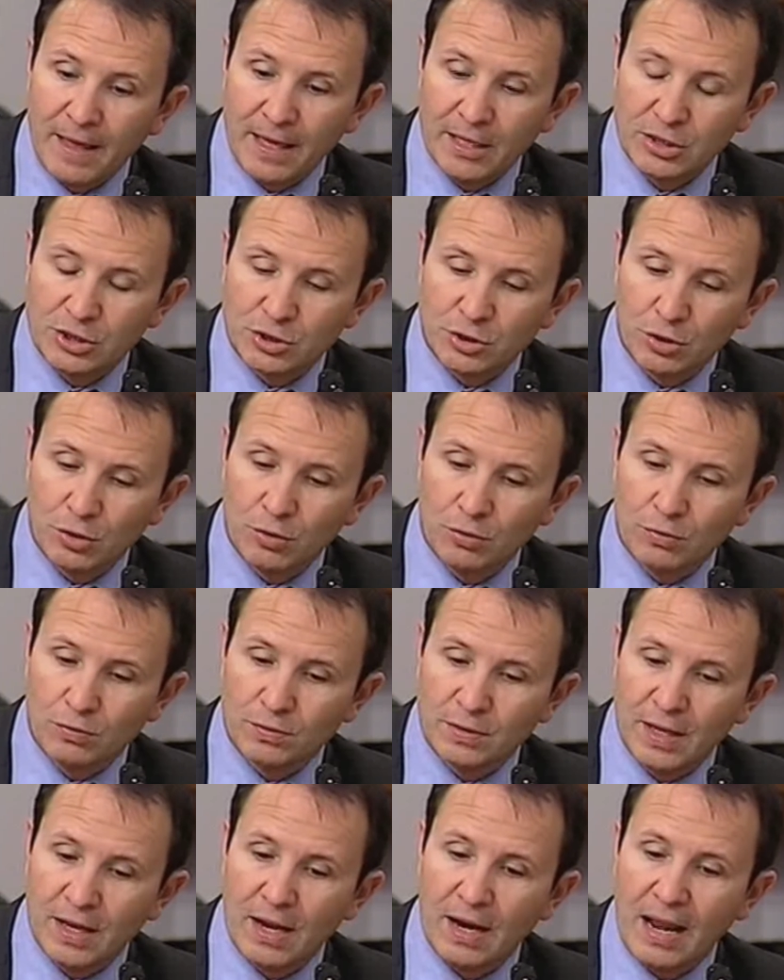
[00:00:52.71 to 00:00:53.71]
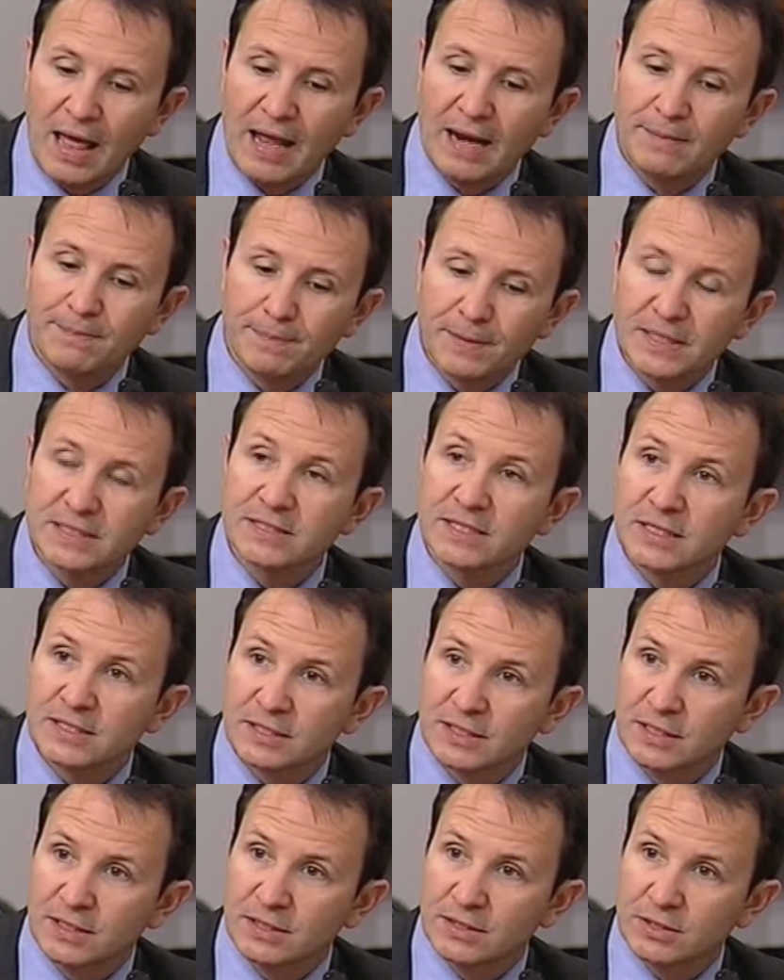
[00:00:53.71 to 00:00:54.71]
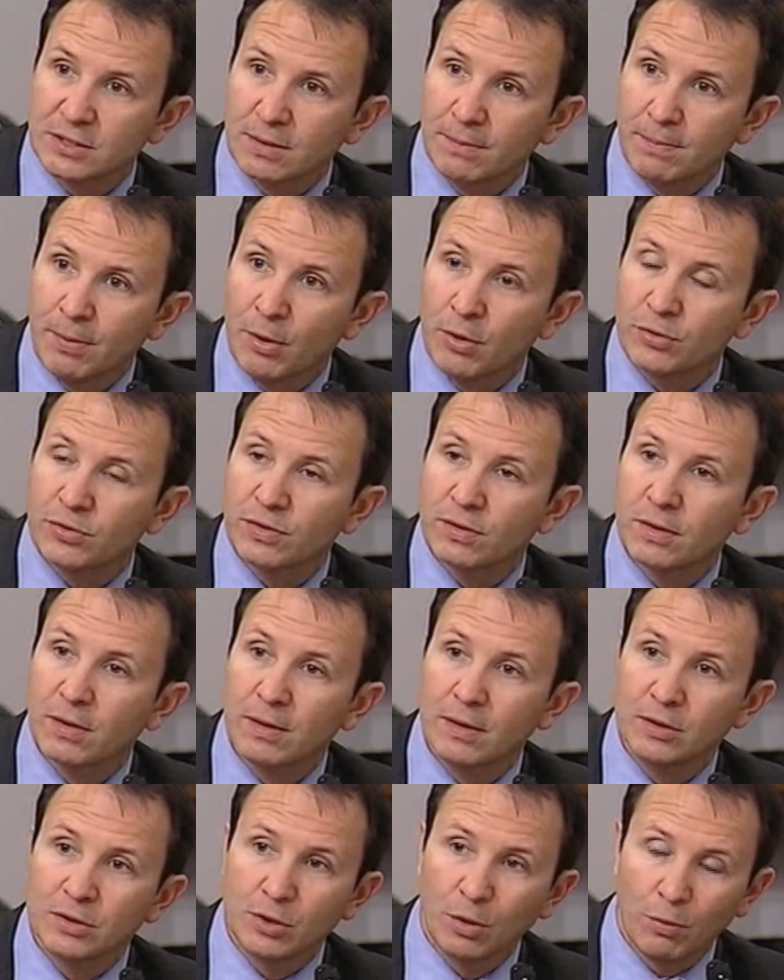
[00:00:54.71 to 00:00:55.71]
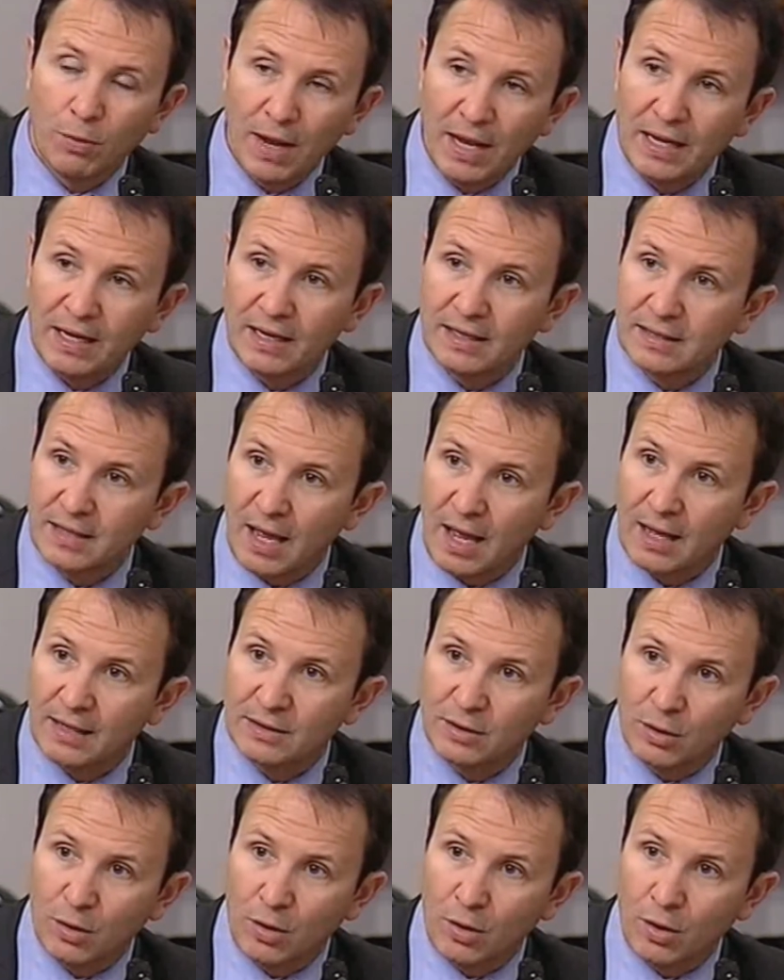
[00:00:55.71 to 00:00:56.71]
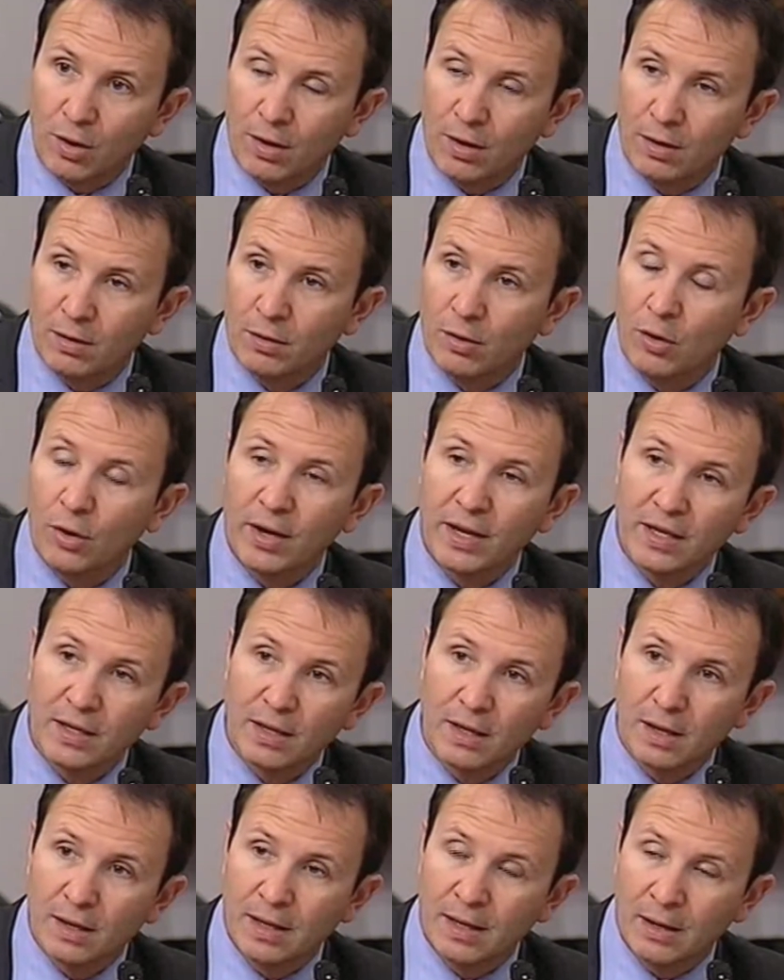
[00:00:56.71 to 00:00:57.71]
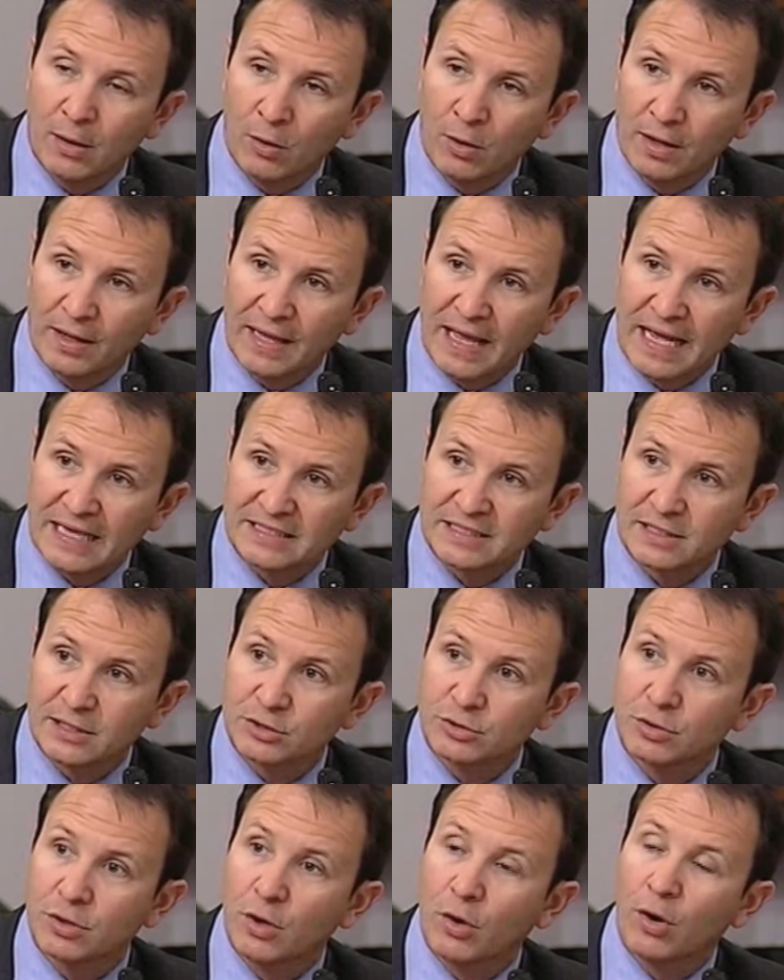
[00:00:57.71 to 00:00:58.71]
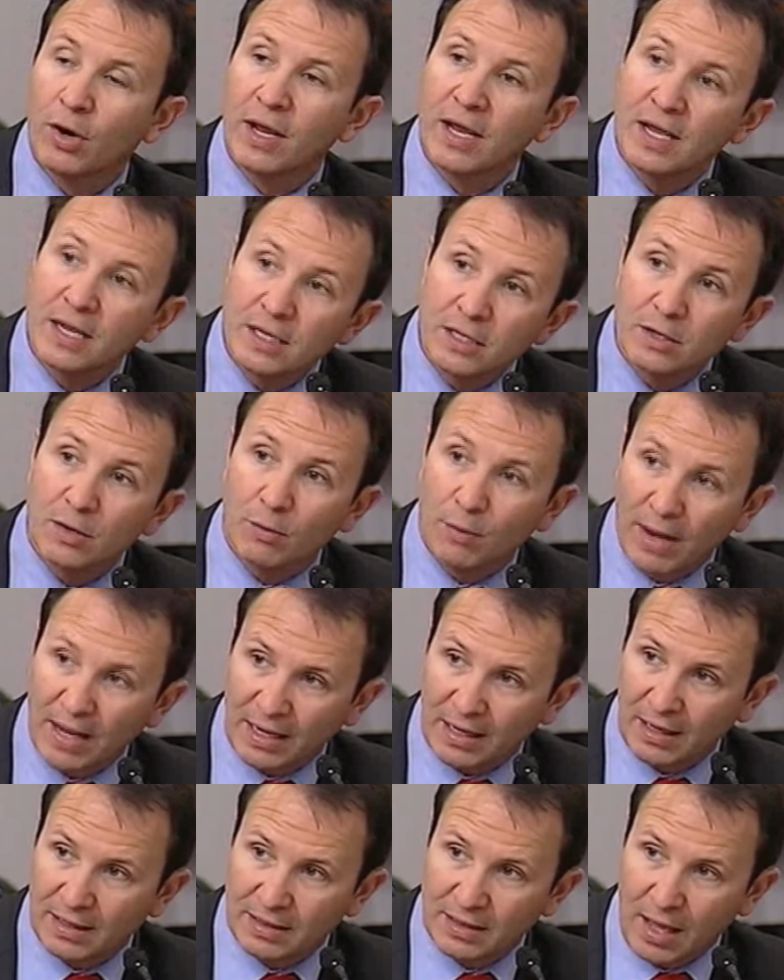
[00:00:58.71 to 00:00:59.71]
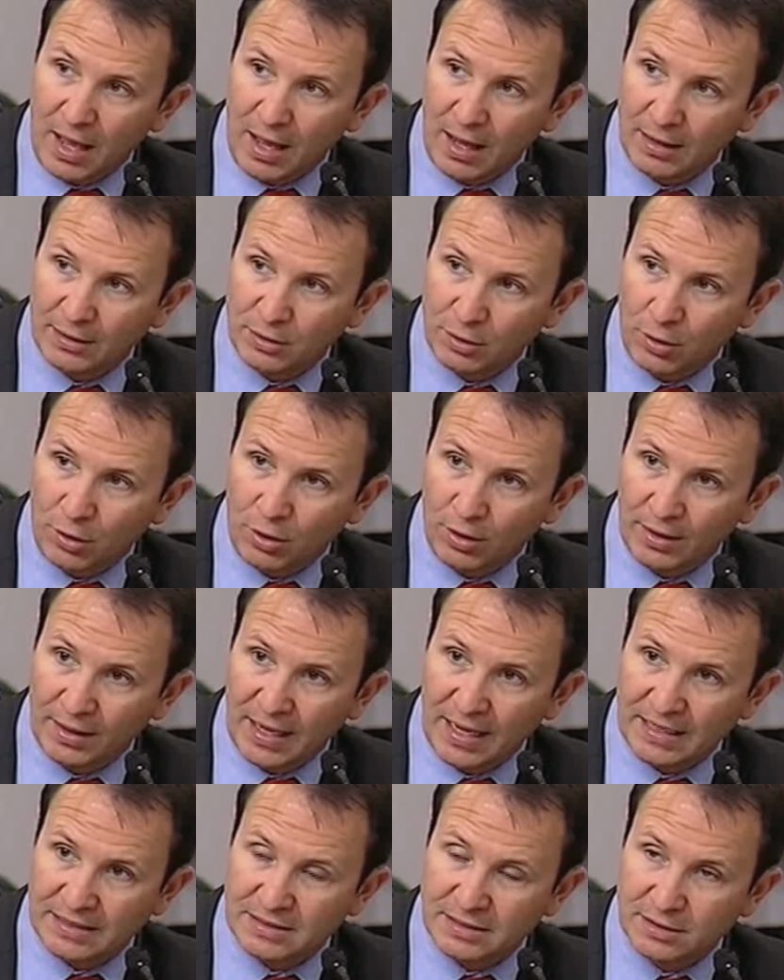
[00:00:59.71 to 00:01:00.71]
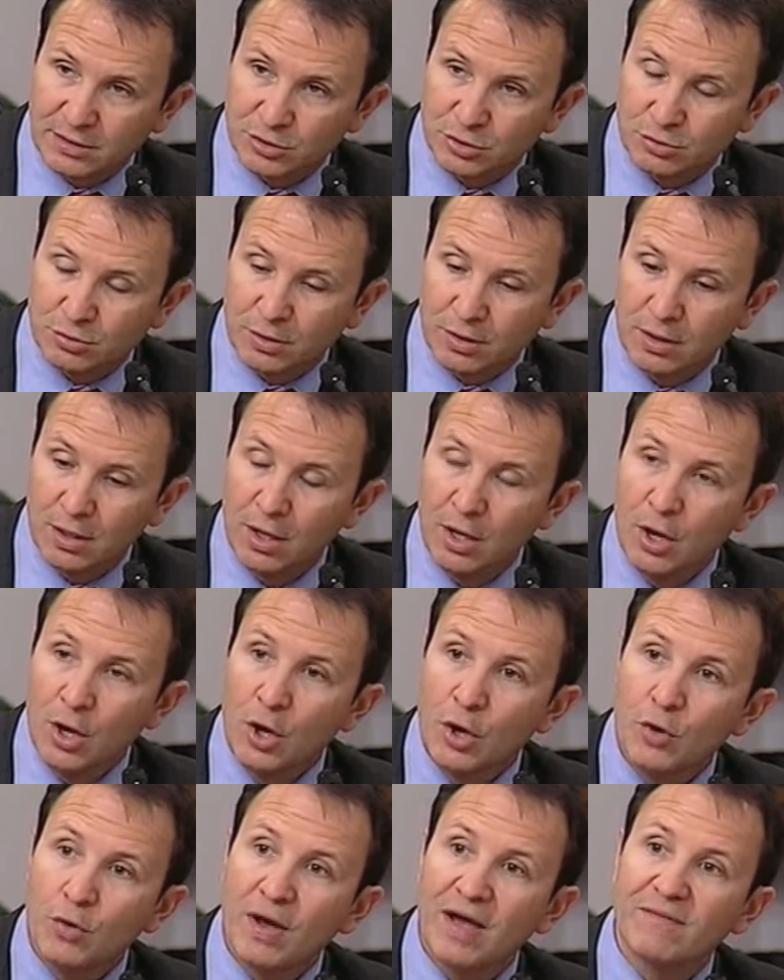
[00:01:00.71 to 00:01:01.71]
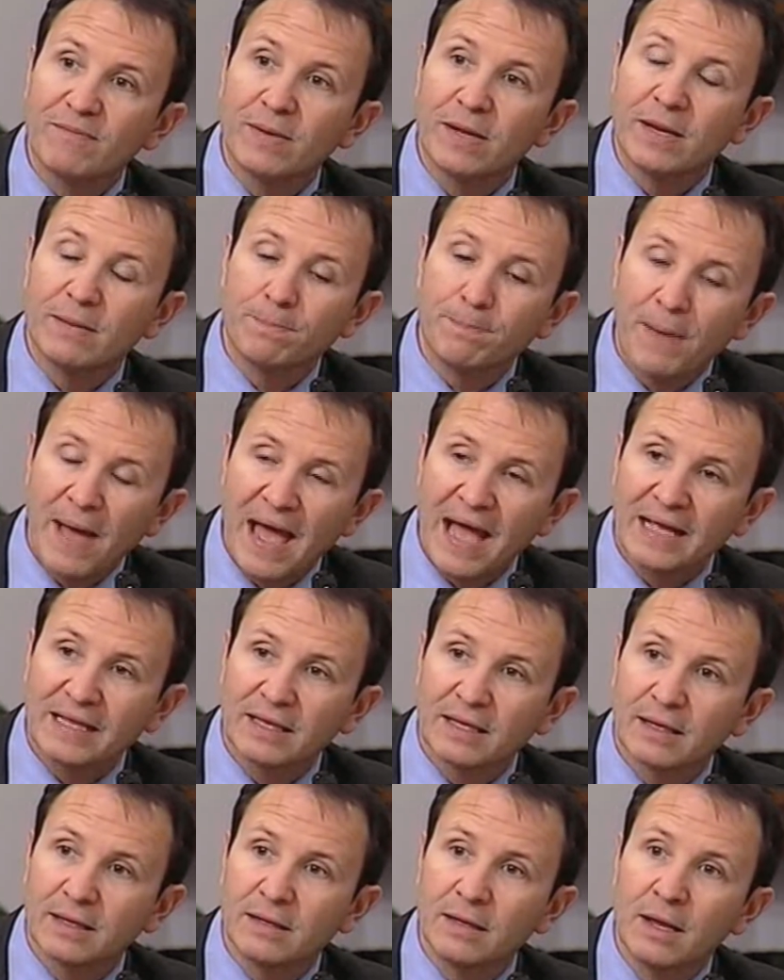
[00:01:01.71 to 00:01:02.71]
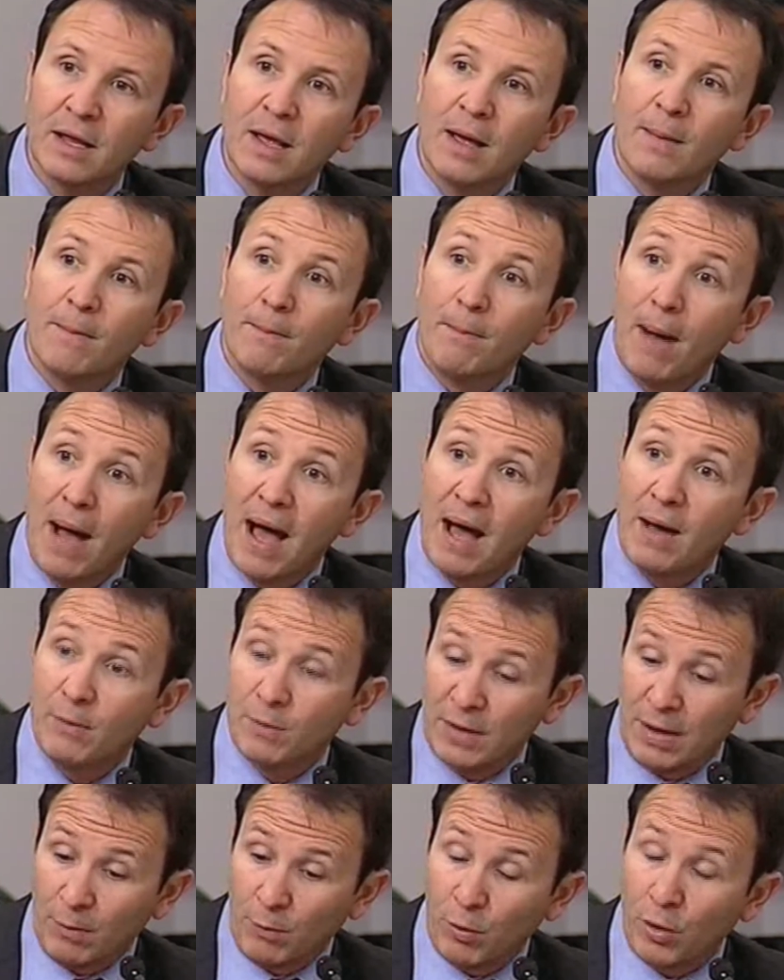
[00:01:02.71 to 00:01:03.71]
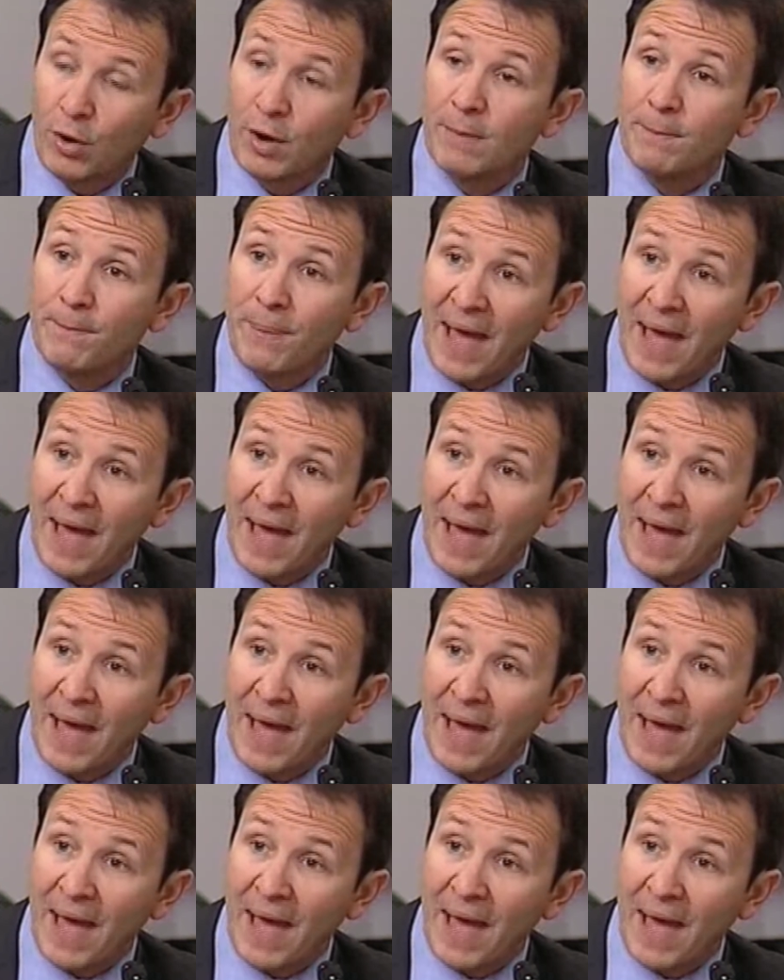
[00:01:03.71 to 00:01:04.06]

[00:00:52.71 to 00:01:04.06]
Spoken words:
And so there are a lot of businesses, both directly tied to the oil and gas industry or indirectly tied to the oil and gas industry, who have been impacted that were